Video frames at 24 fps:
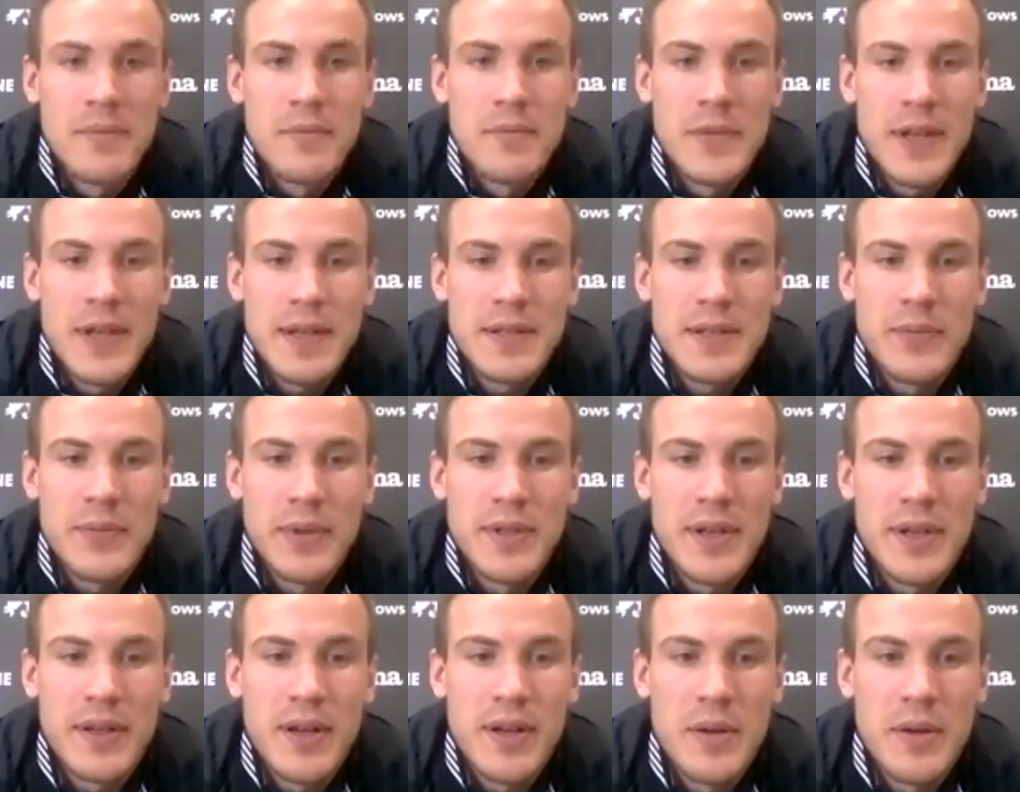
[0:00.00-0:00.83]
Yes, when
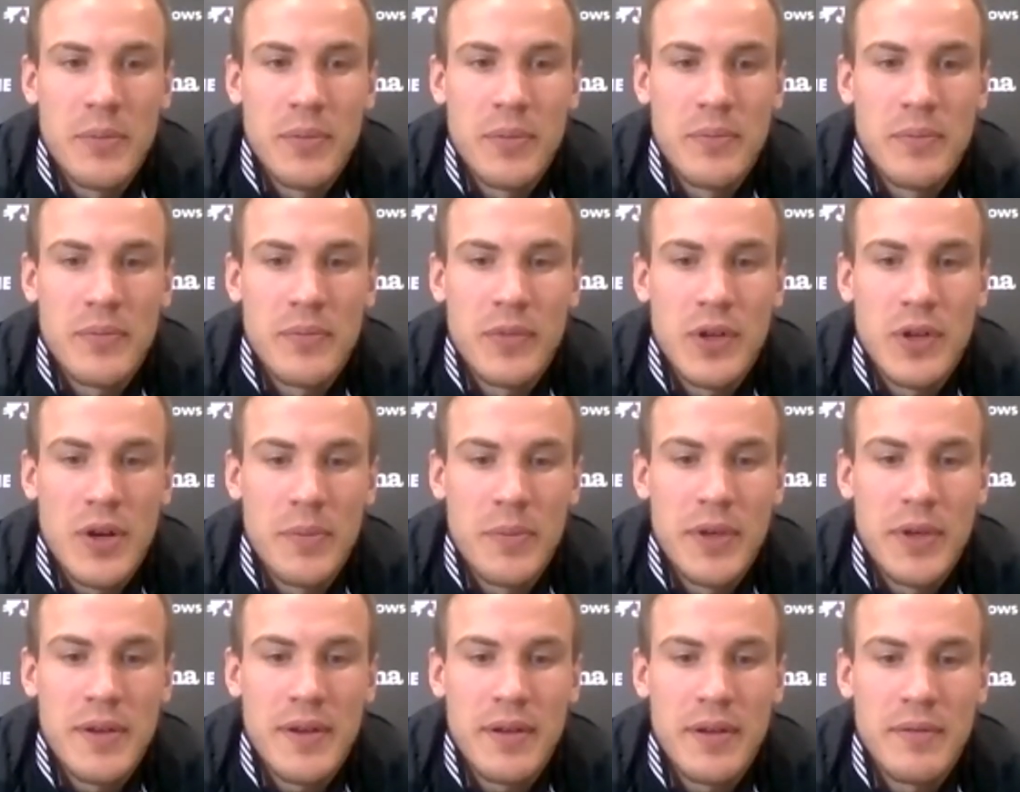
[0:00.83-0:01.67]
I come
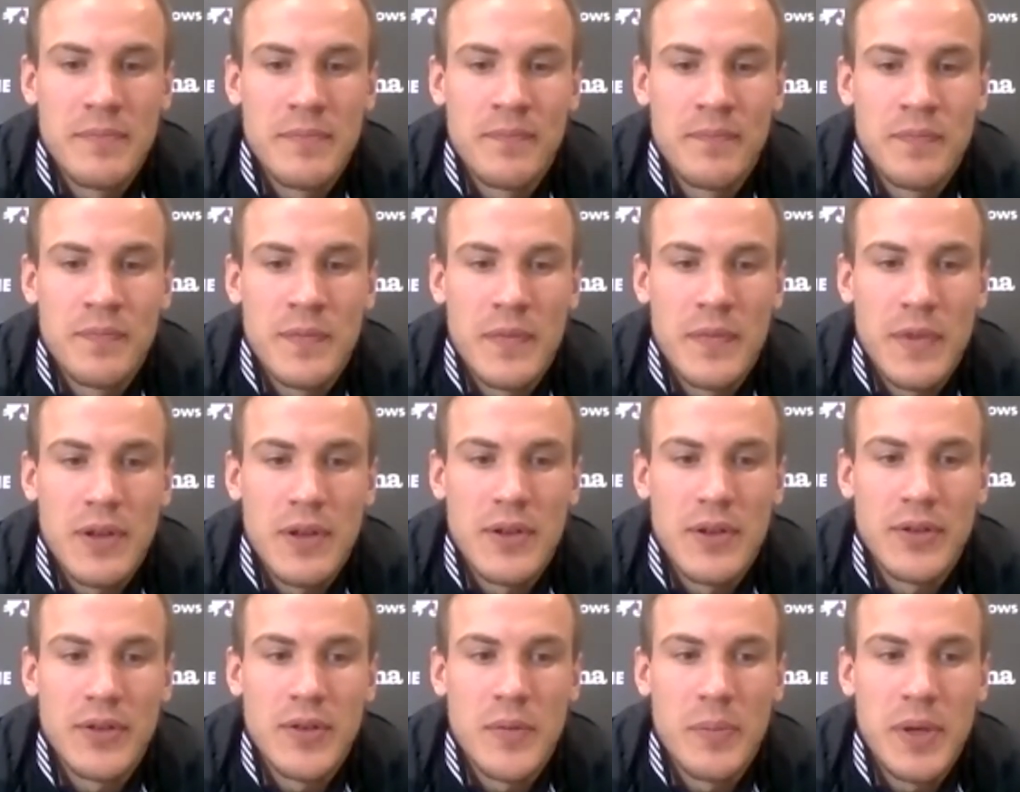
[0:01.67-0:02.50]
here, a
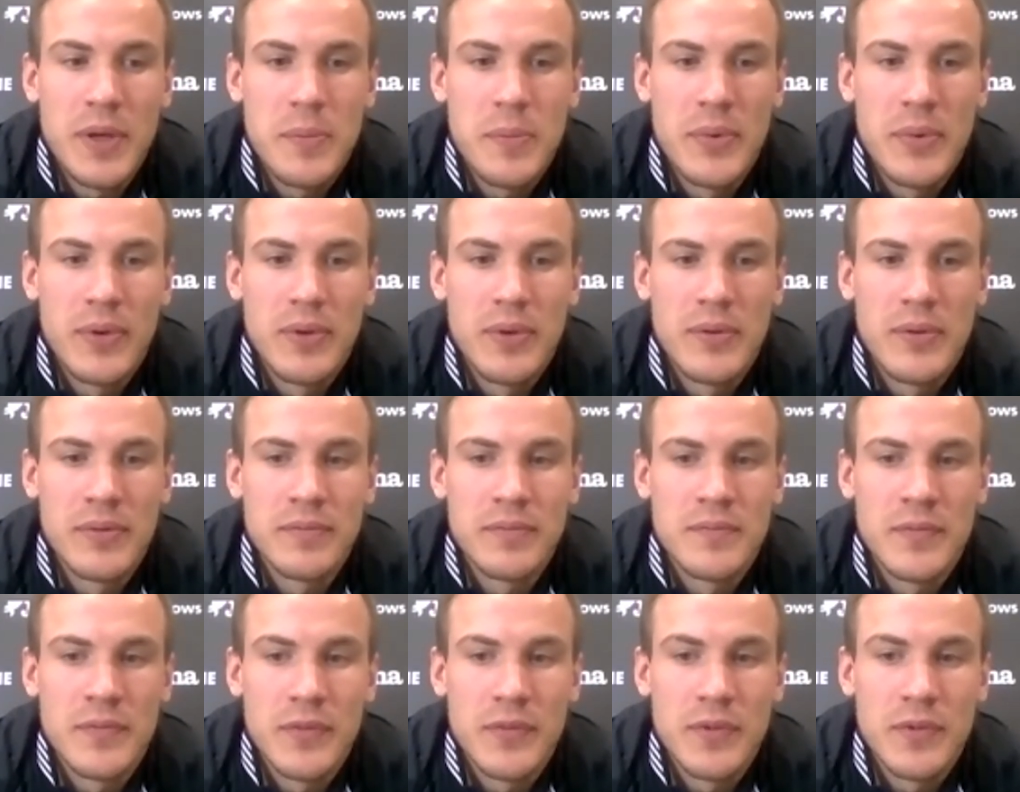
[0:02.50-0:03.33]
lot of
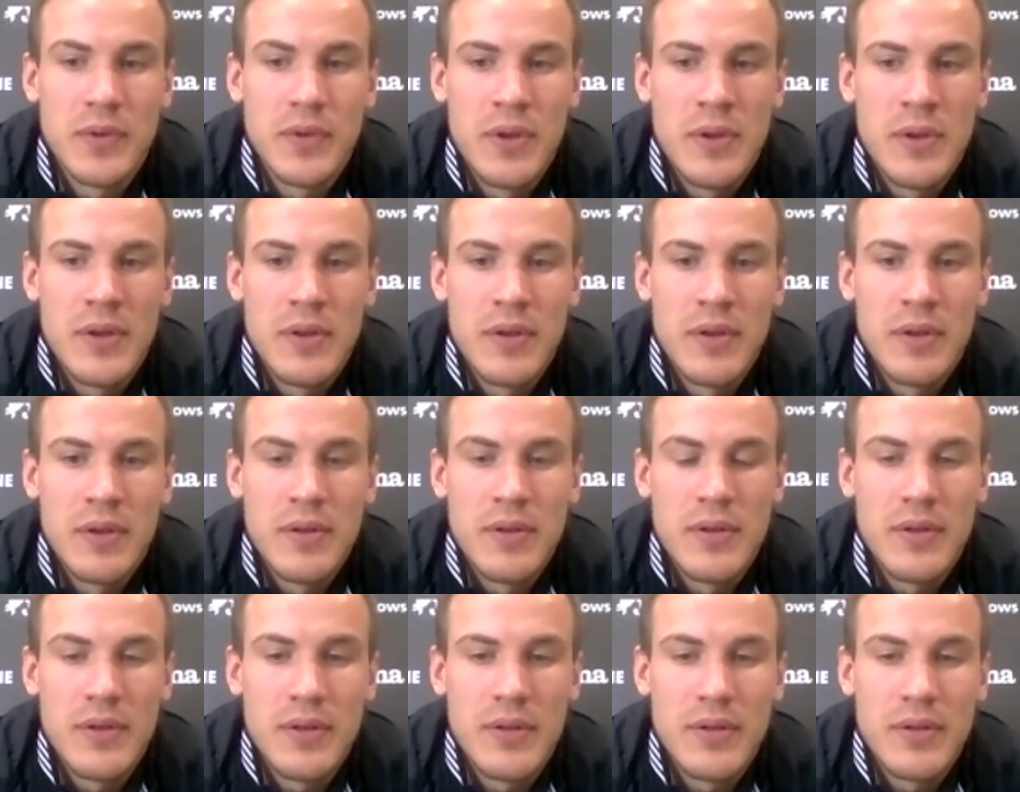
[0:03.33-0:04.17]
people
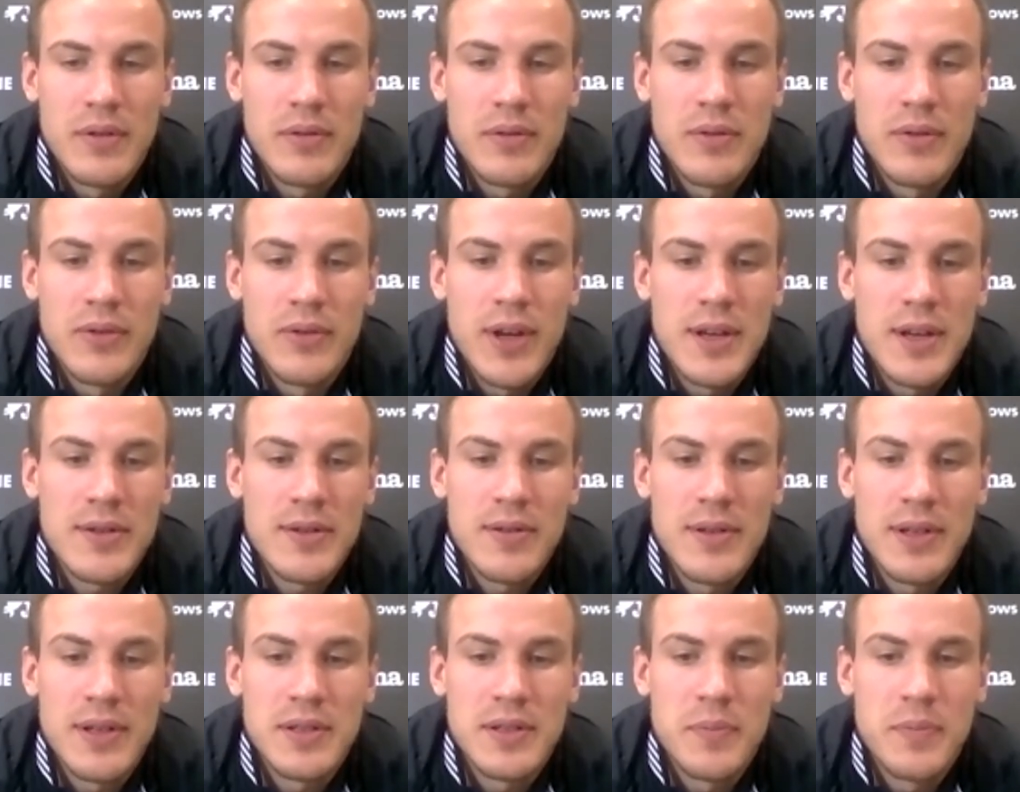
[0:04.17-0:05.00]

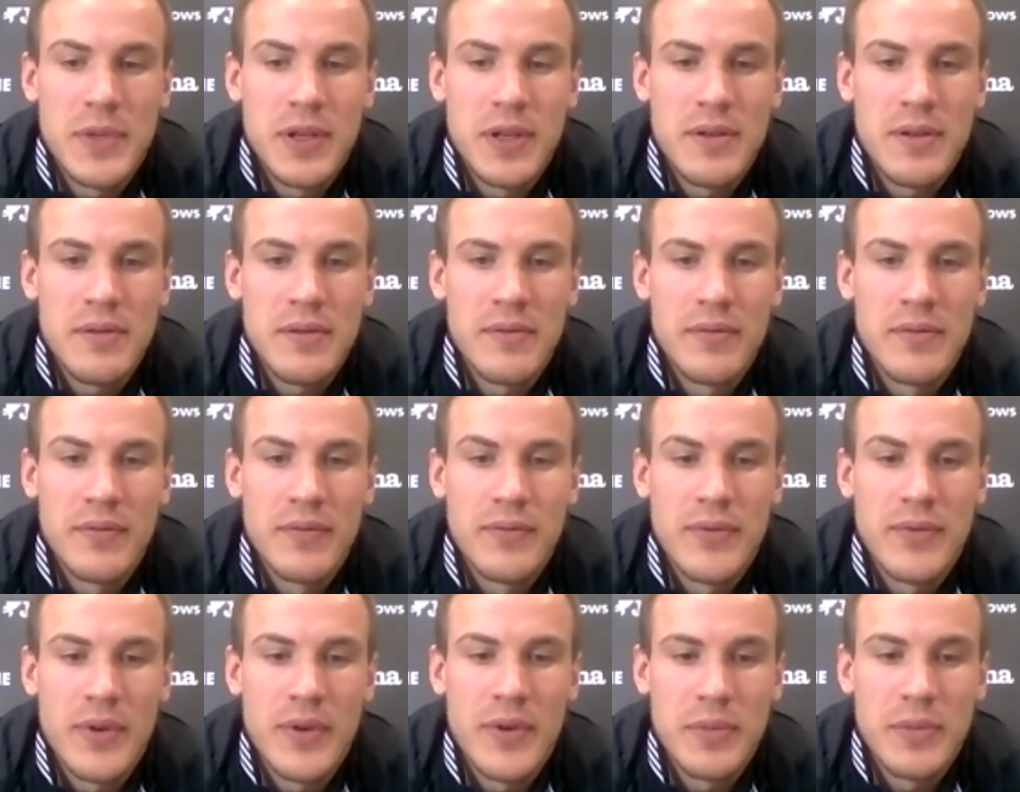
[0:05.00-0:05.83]
congratulate me
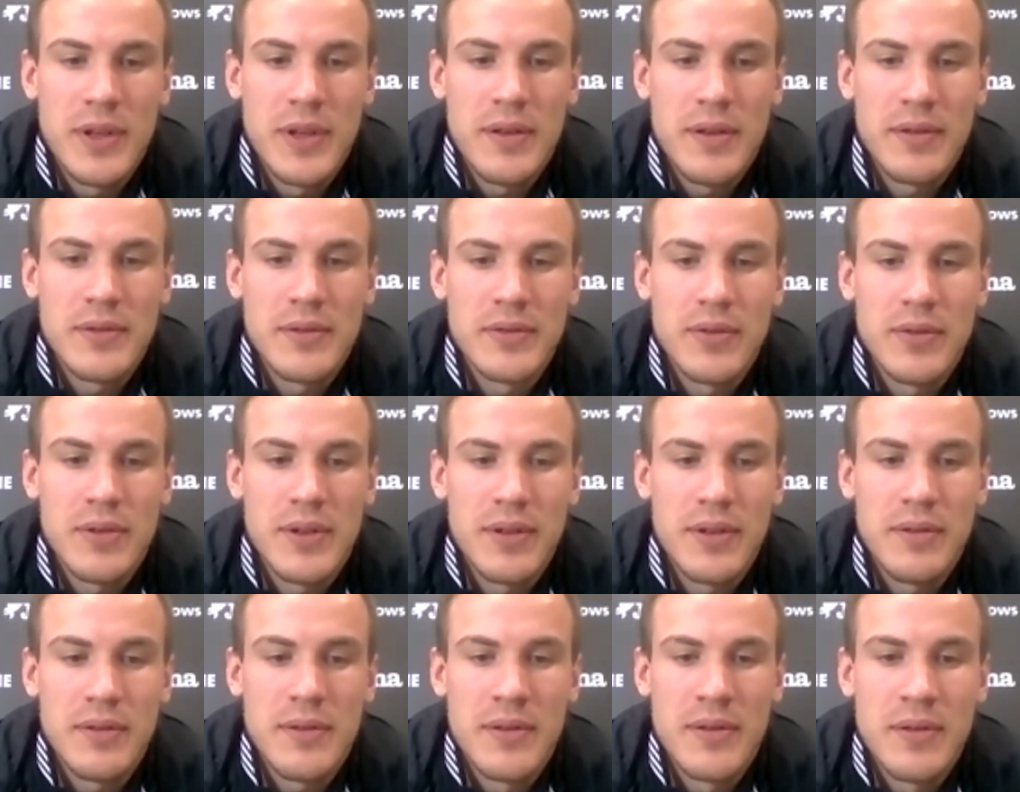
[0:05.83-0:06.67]
from the
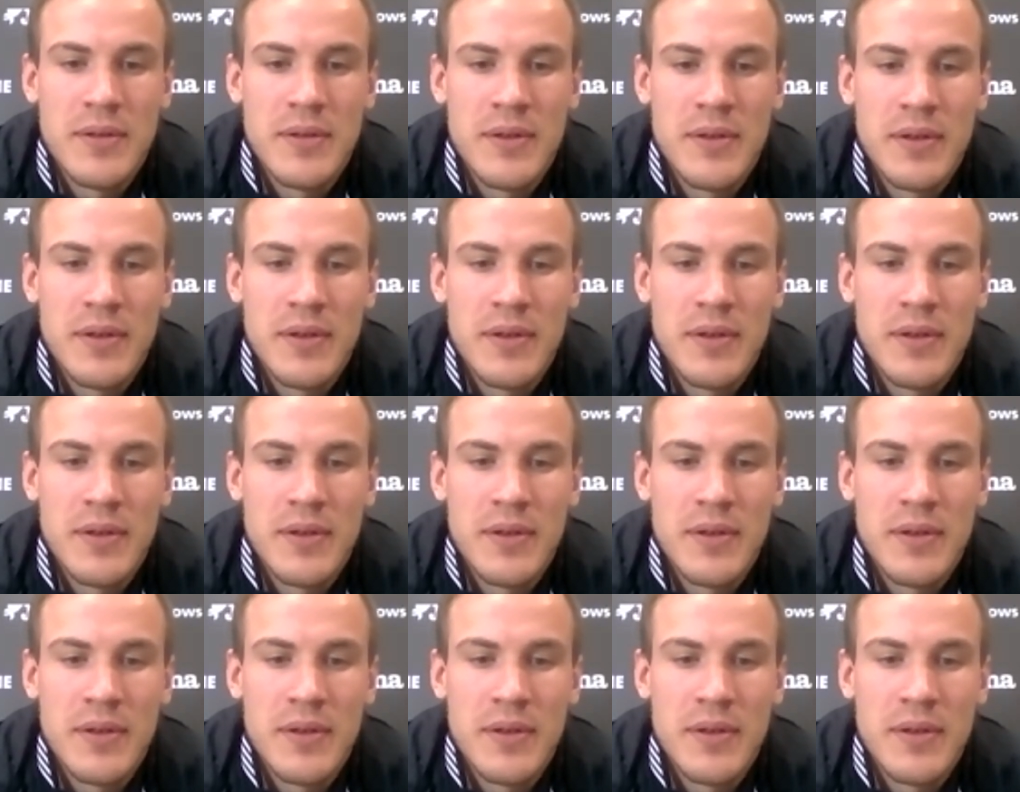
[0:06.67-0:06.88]
Scotland,